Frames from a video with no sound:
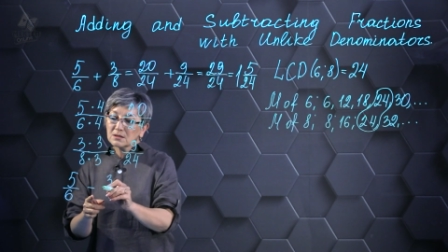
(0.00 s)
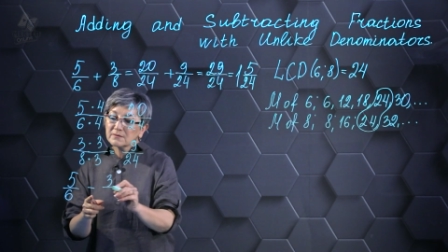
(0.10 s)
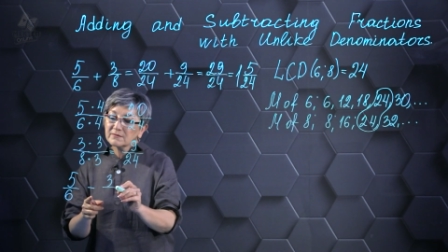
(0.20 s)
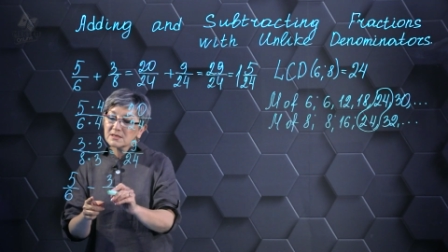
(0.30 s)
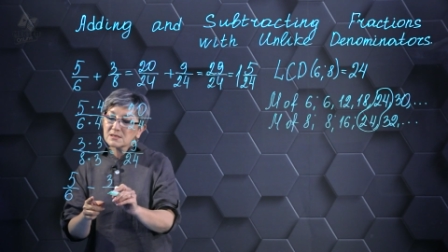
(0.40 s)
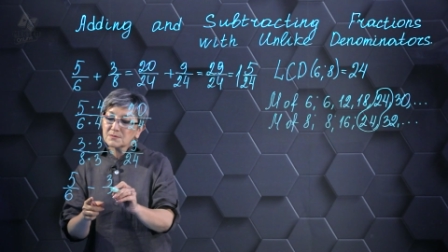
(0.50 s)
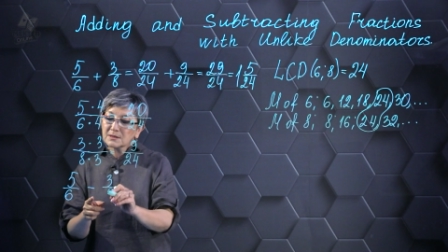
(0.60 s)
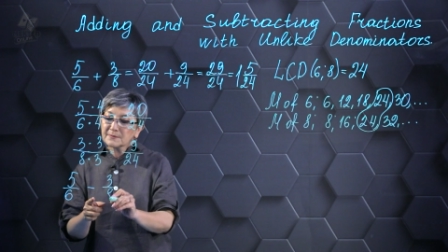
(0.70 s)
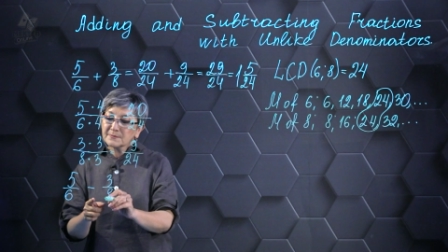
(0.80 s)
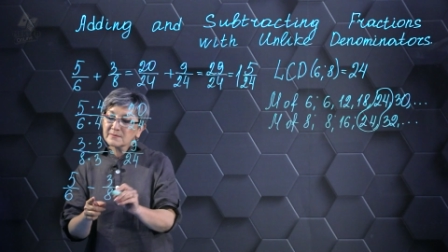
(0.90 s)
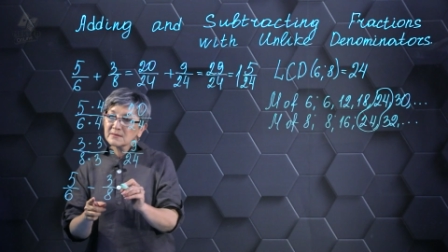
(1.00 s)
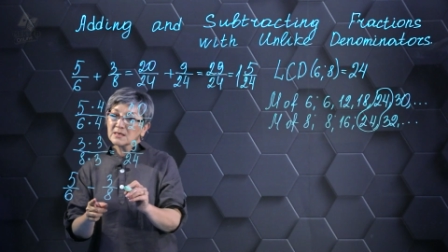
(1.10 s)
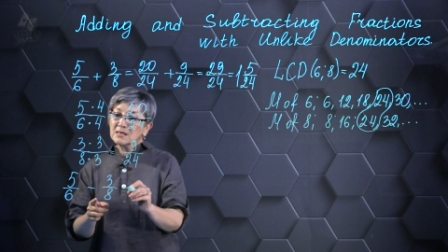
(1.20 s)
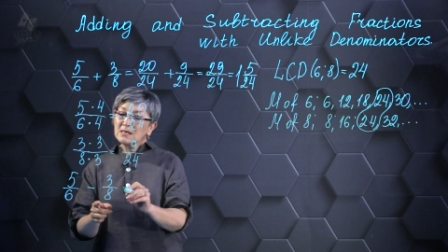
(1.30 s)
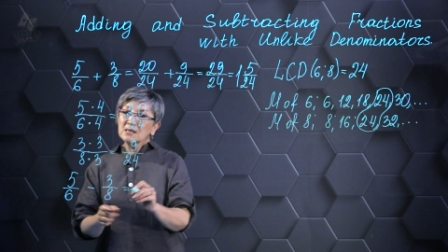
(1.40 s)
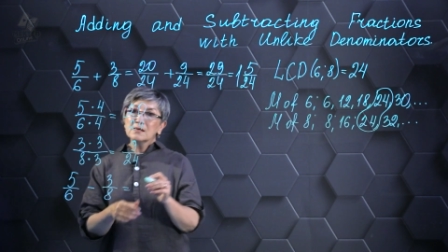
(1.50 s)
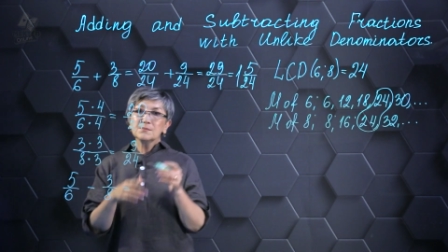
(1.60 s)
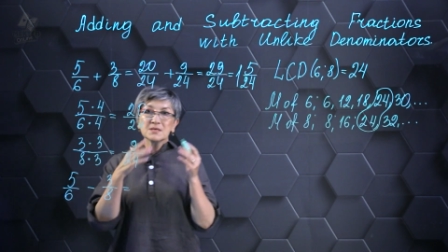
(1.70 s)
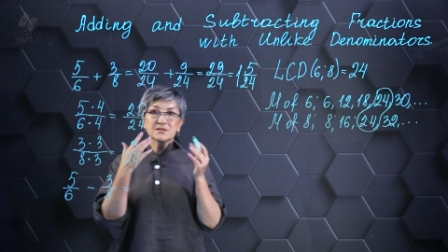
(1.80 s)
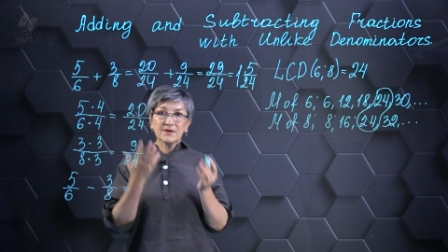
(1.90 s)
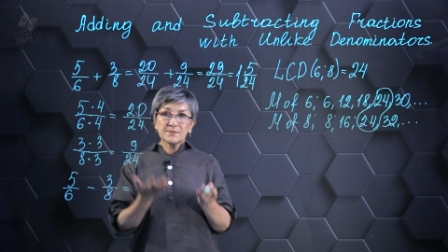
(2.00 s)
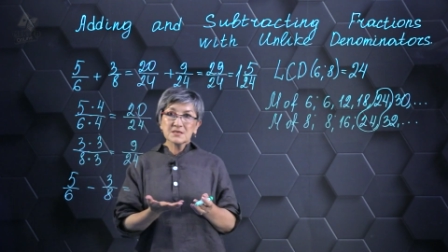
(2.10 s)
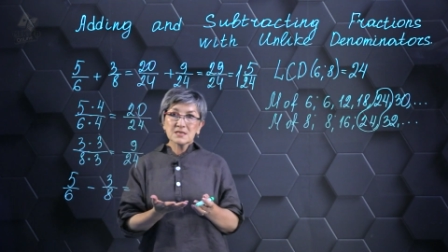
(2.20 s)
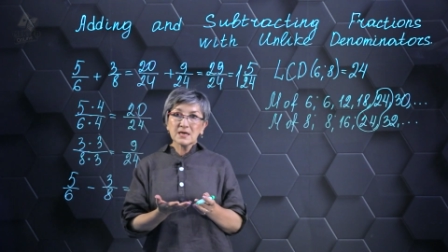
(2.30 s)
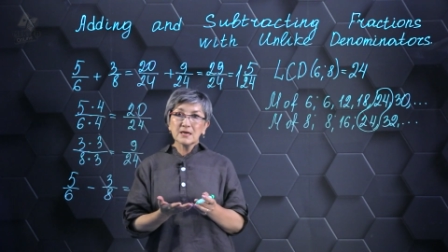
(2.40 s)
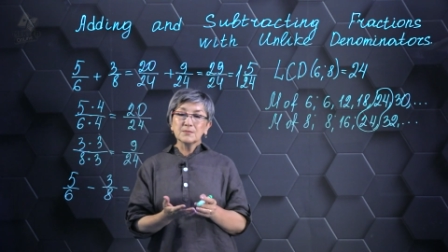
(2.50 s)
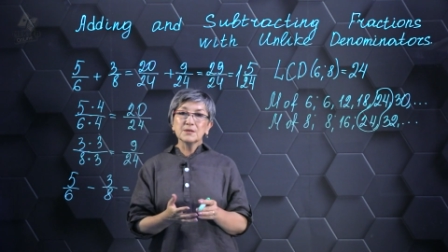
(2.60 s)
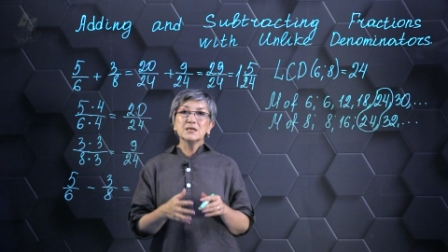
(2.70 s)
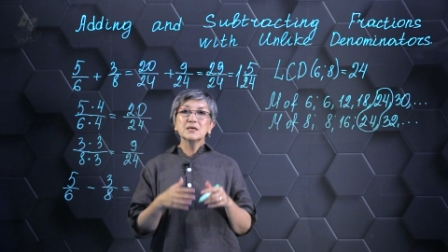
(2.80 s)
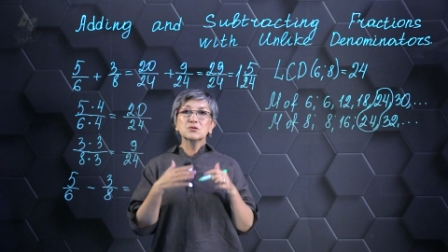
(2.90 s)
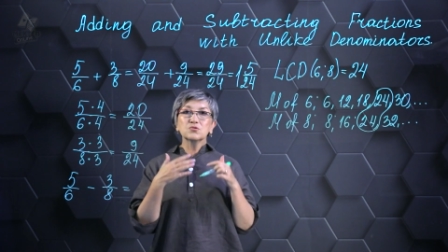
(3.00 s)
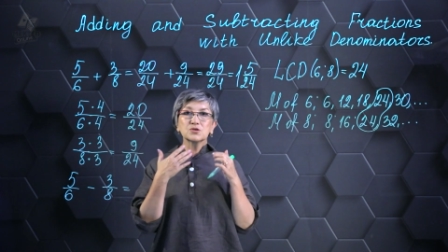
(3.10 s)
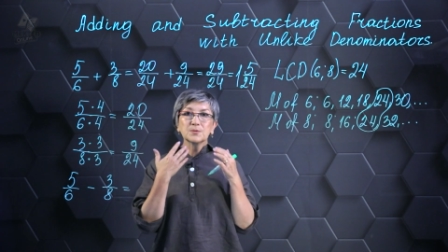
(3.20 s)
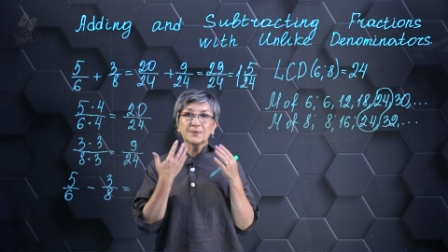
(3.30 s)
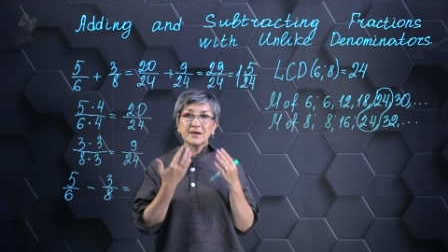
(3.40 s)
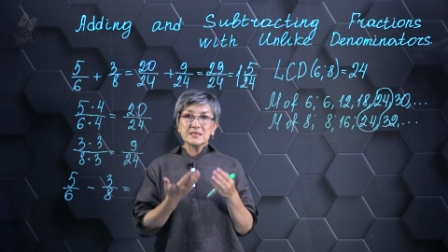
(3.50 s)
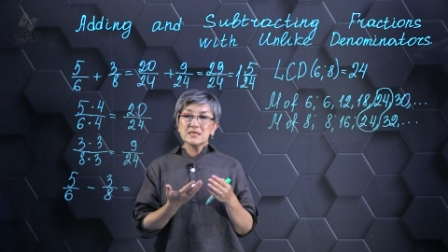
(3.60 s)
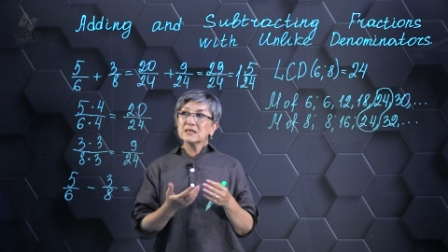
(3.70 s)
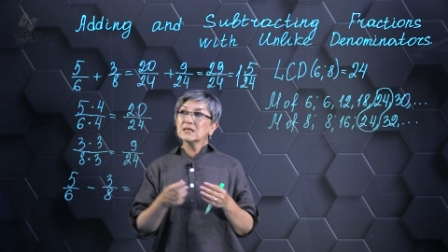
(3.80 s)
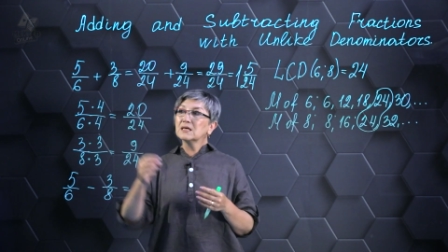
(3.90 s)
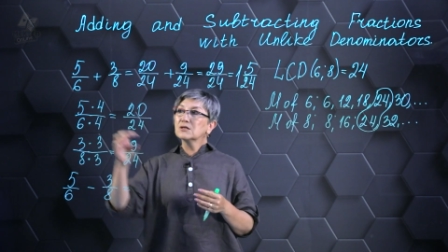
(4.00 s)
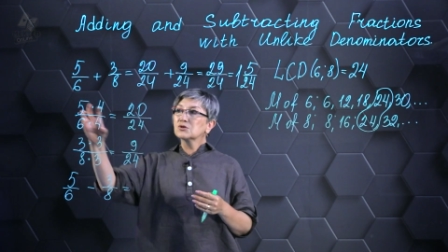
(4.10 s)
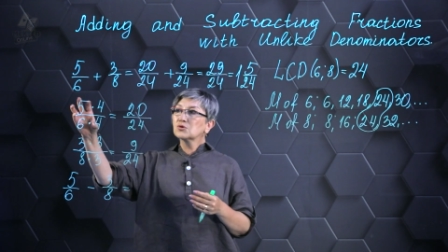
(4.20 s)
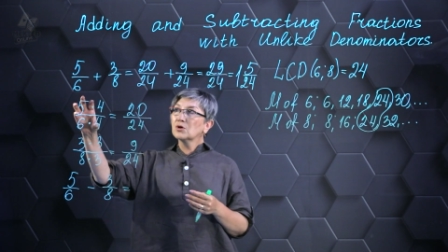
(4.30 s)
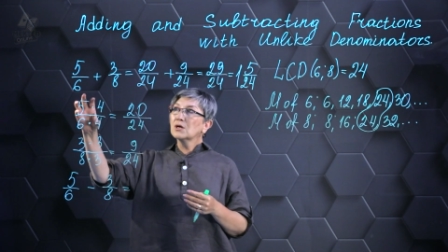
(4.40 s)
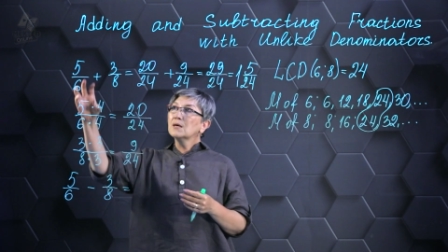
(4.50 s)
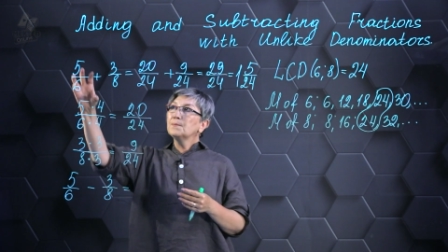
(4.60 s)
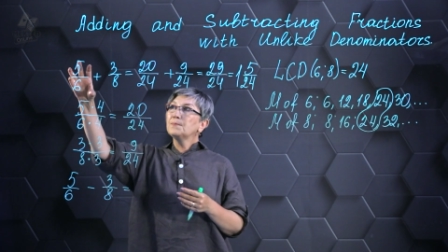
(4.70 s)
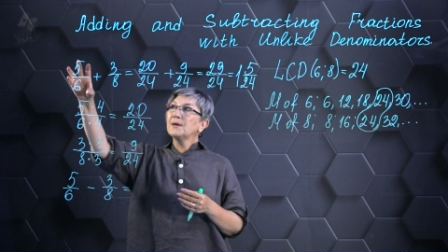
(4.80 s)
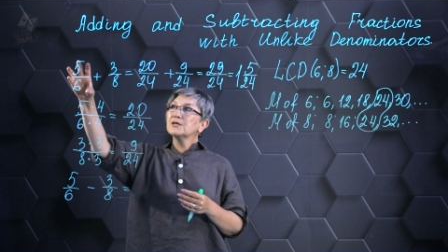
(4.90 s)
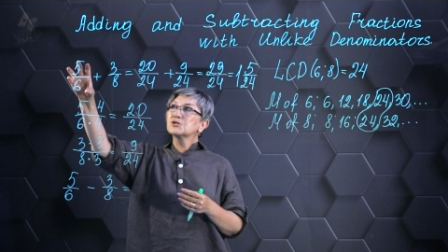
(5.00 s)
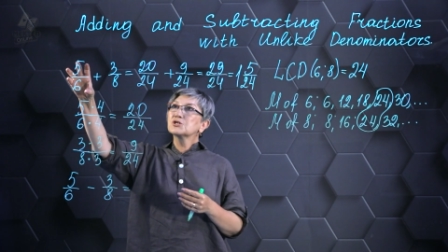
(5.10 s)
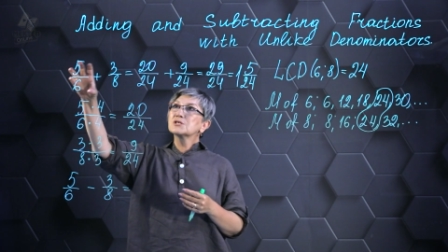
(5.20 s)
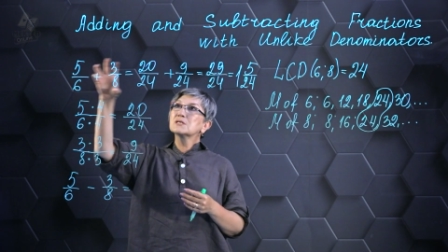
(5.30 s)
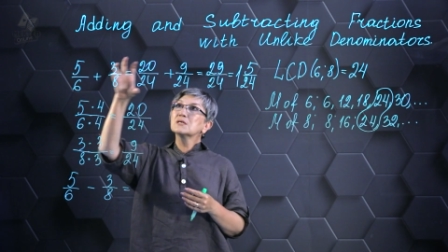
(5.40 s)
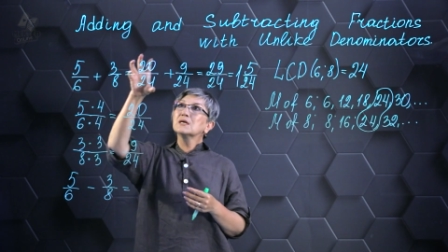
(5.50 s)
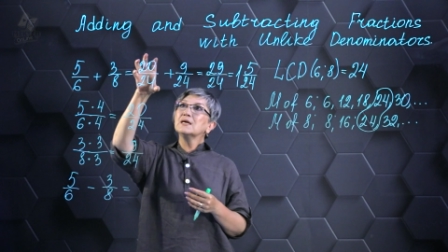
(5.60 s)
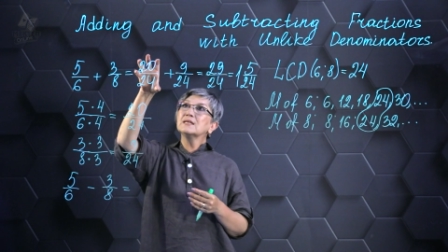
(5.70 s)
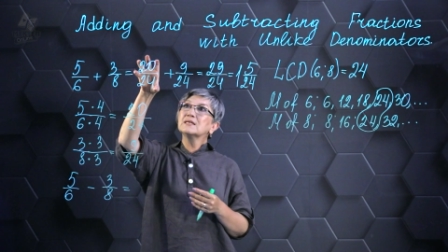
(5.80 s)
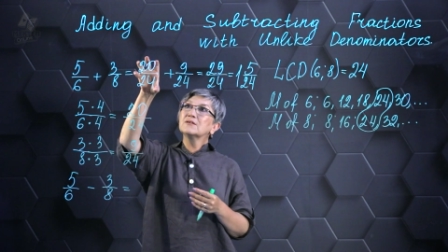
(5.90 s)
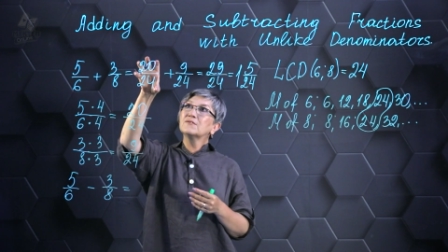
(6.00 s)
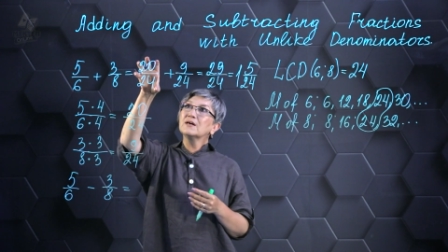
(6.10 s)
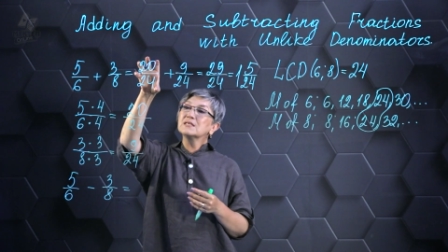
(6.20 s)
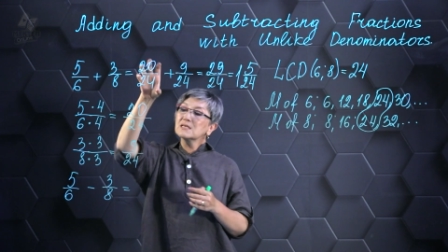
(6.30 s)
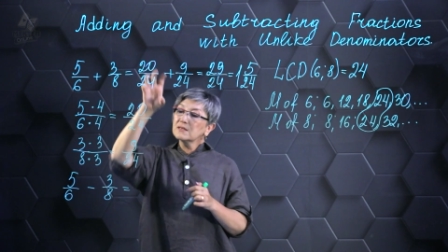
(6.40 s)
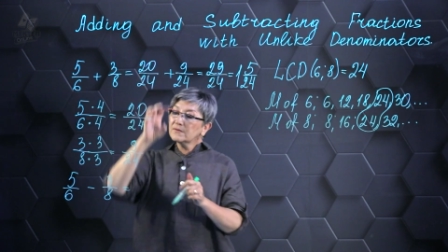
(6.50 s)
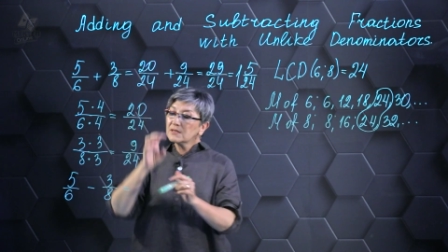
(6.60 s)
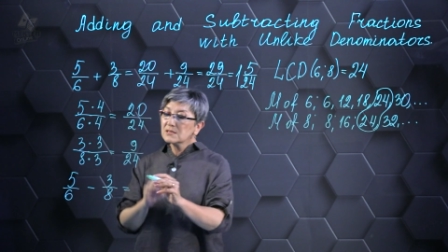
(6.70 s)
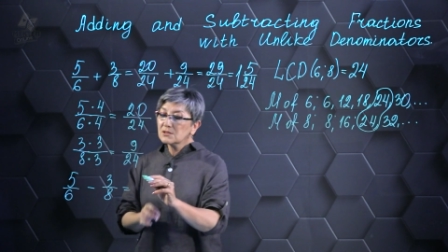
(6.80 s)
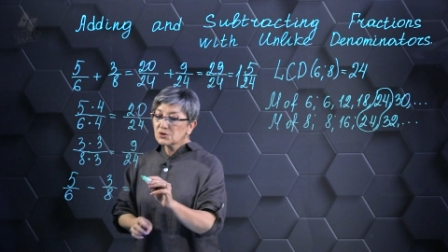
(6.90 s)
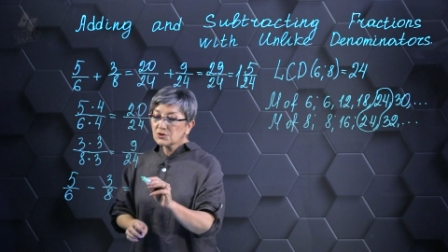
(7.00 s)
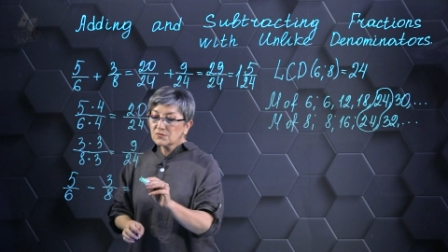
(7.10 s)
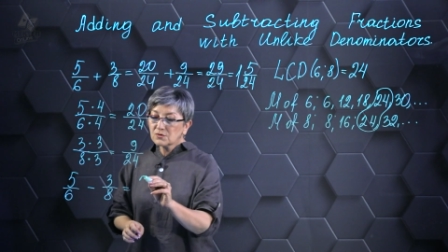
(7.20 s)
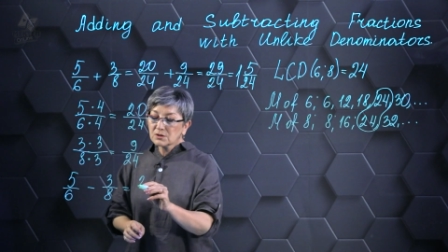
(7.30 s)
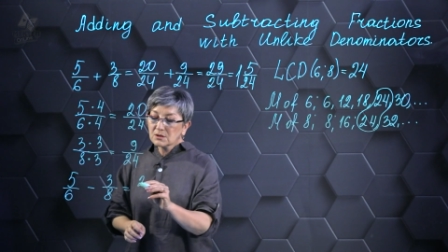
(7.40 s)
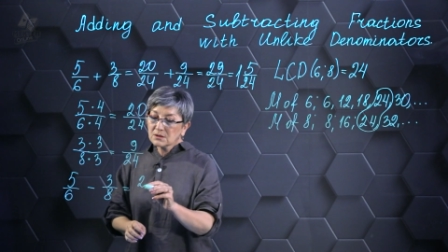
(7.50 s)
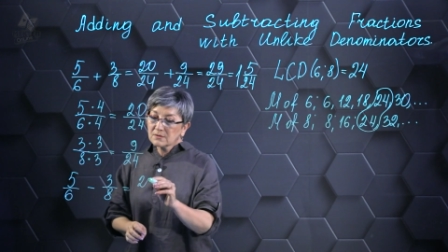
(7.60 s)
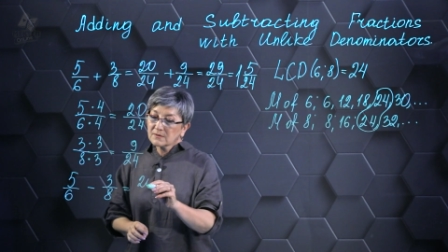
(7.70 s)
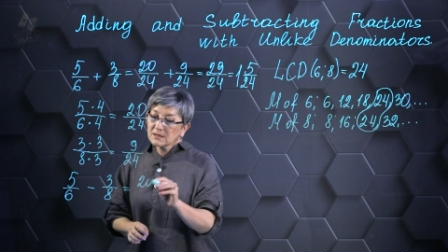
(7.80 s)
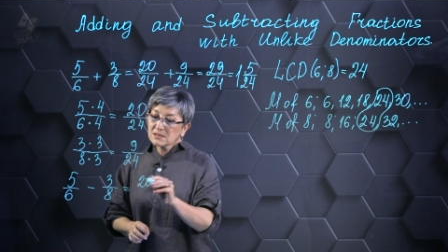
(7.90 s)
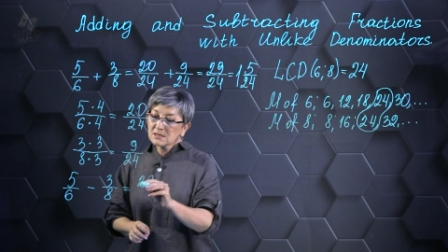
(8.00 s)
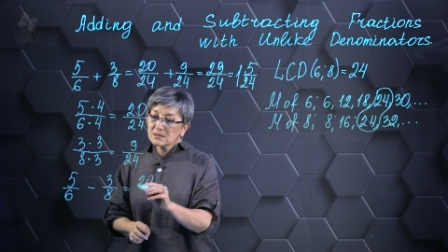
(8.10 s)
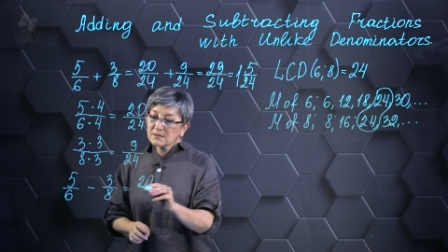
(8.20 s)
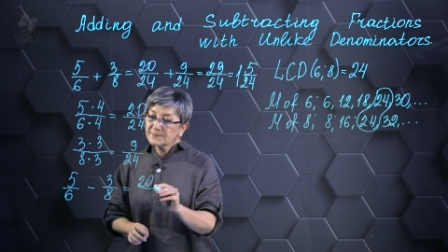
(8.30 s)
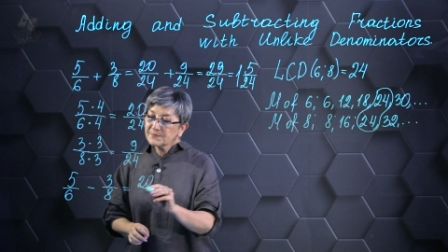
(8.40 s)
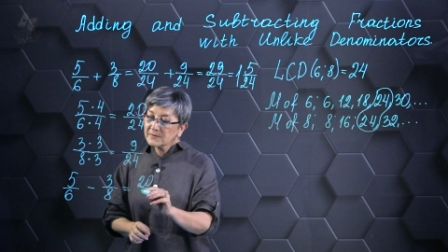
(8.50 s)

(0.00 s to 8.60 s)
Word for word: gives us twenty twenty-fourths. And subtracting three eighths from twenty twenty-fourths gives us nine twenty-fourths.